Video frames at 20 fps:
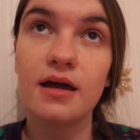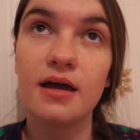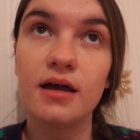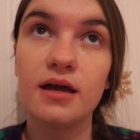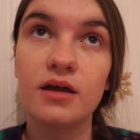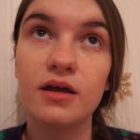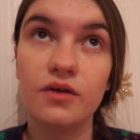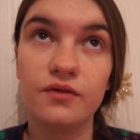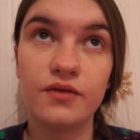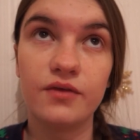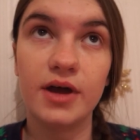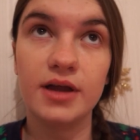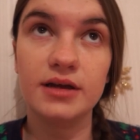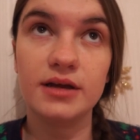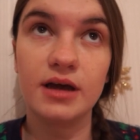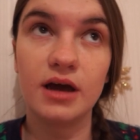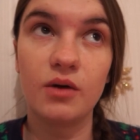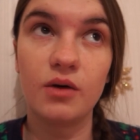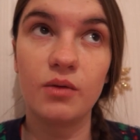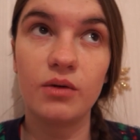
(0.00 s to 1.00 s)
you'll find
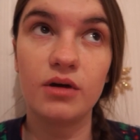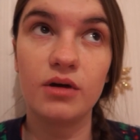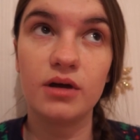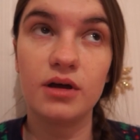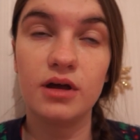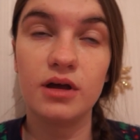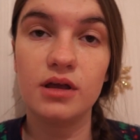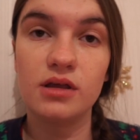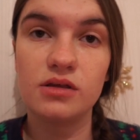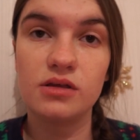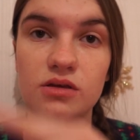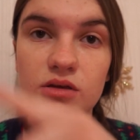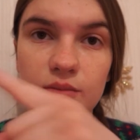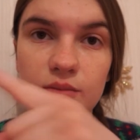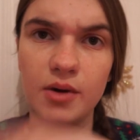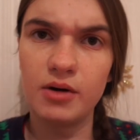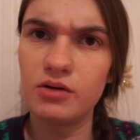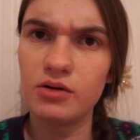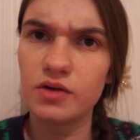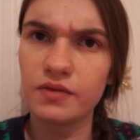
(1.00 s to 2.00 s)
out in
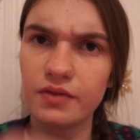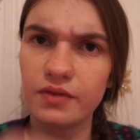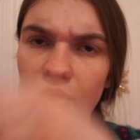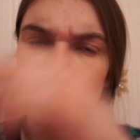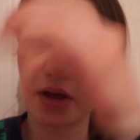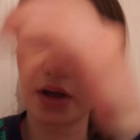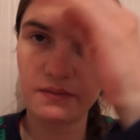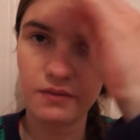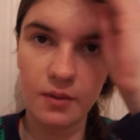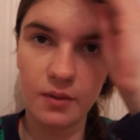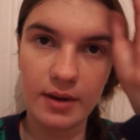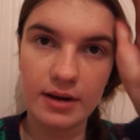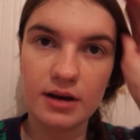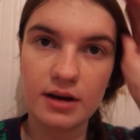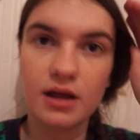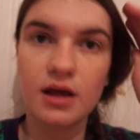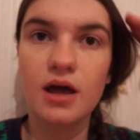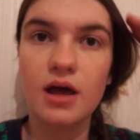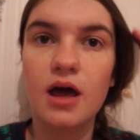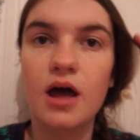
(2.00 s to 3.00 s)
tomorrow's vlog if I went.
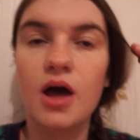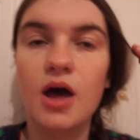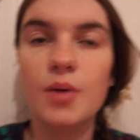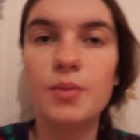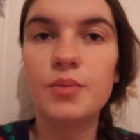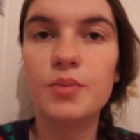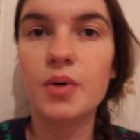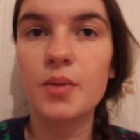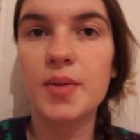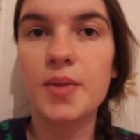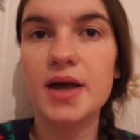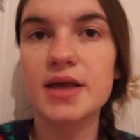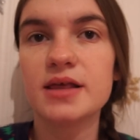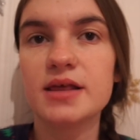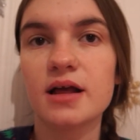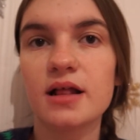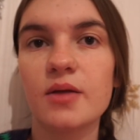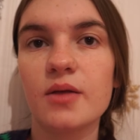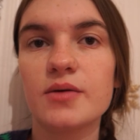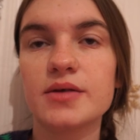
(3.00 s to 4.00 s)
But
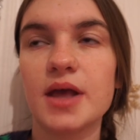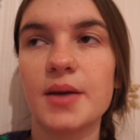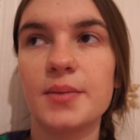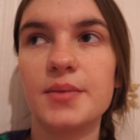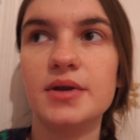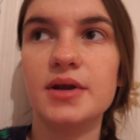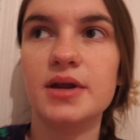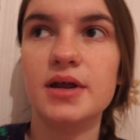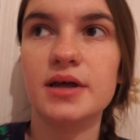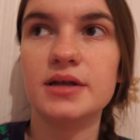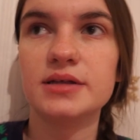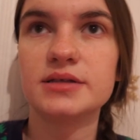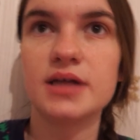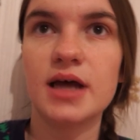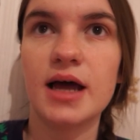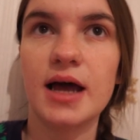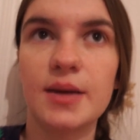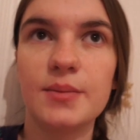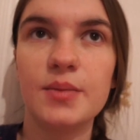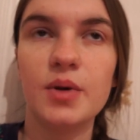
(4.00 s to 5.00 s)
basically what's happened is
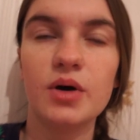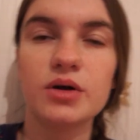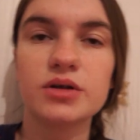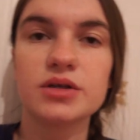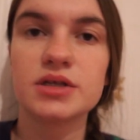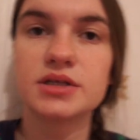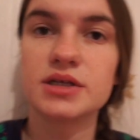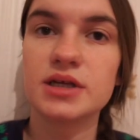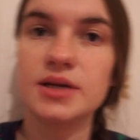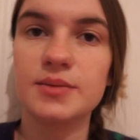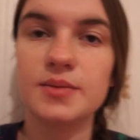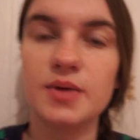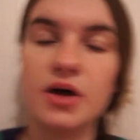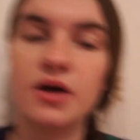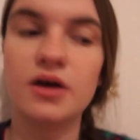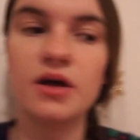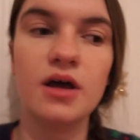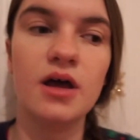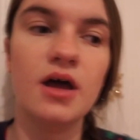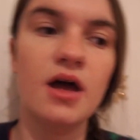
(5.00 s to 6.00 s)
I booked a
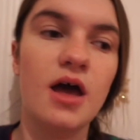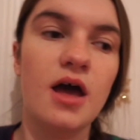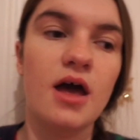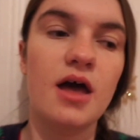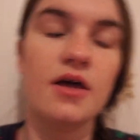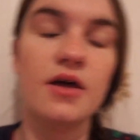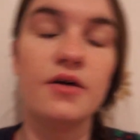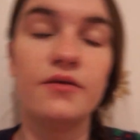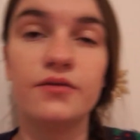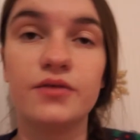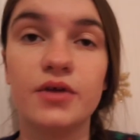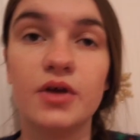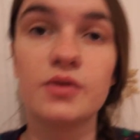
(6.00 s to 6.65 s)
cinema, View